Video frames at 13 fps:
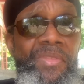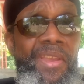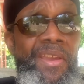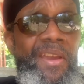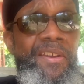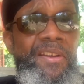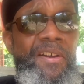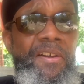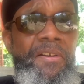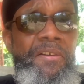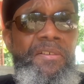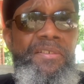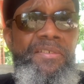and
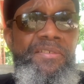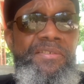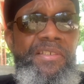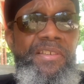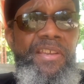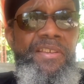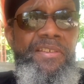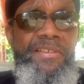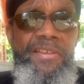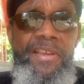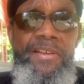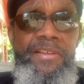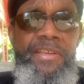they
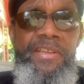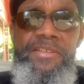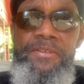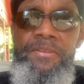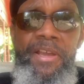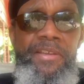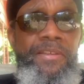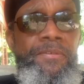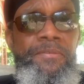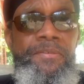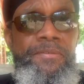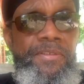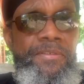look at you like
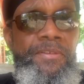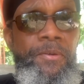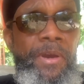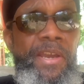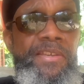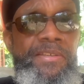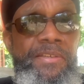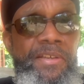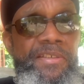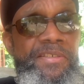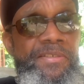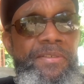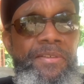you crazy
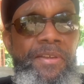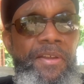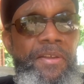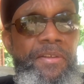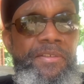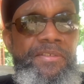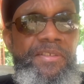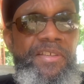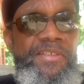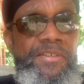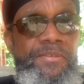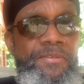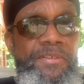because
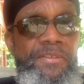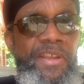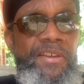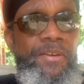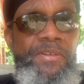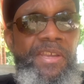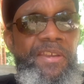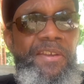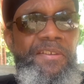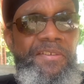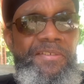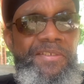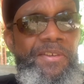they don't hear
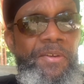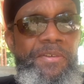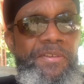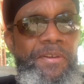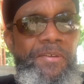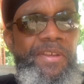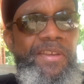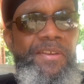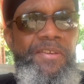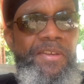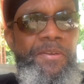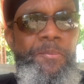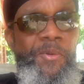it. You don't hear it
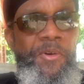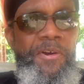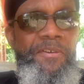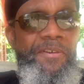anymore.